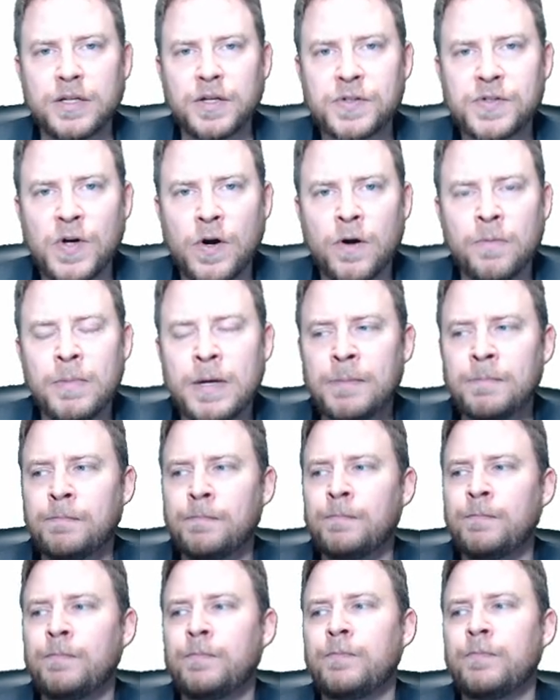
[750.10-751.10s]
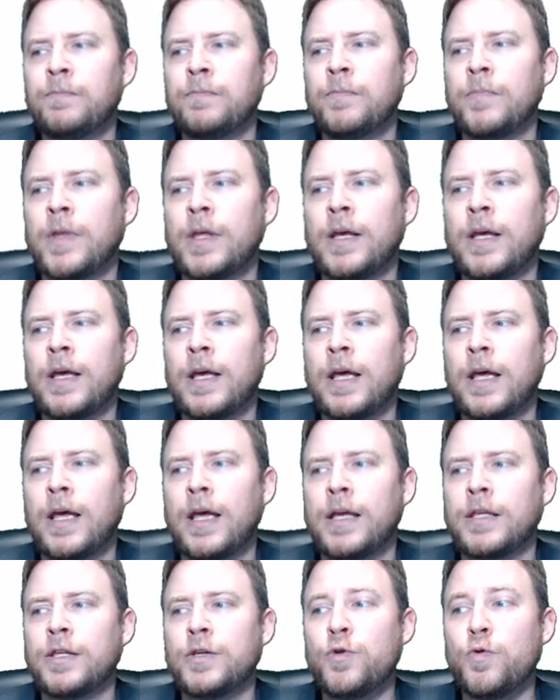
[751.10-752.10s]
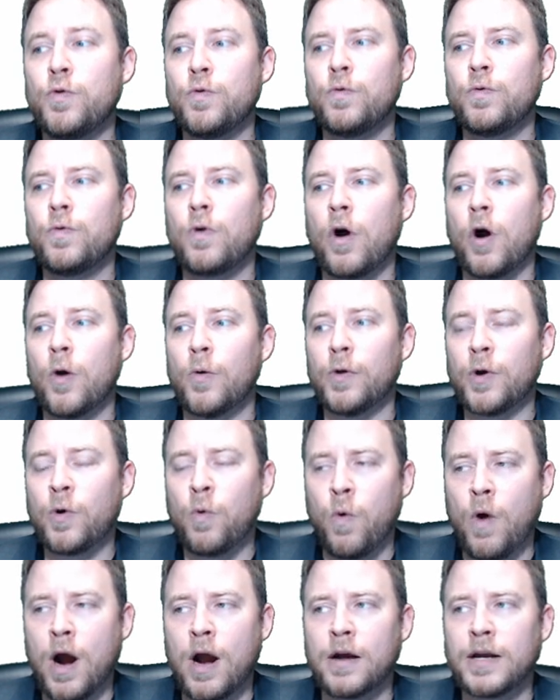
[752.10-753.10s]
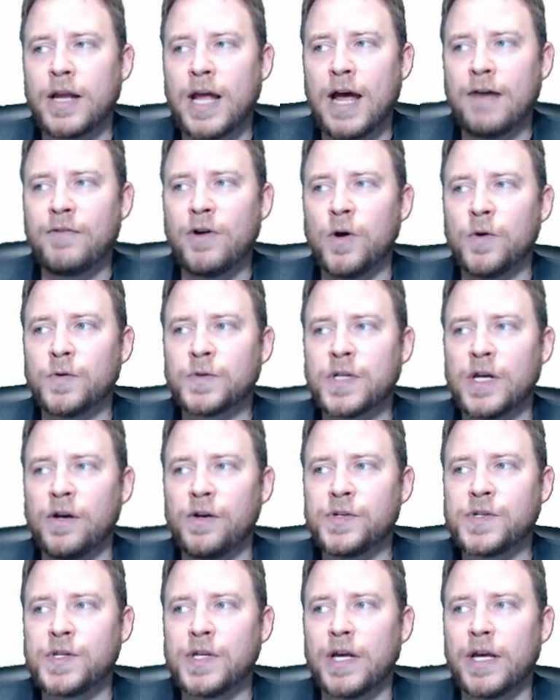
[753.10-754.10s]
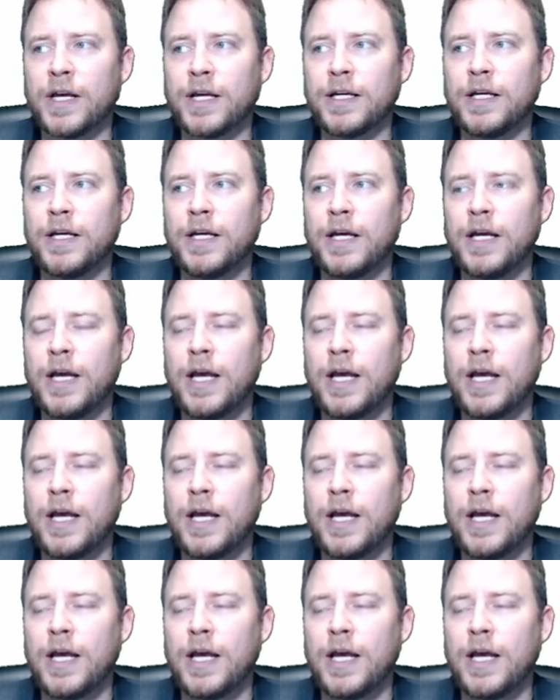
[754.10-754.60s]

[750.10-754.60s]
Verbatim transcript: in a tournament. You are required to have a hotel stay,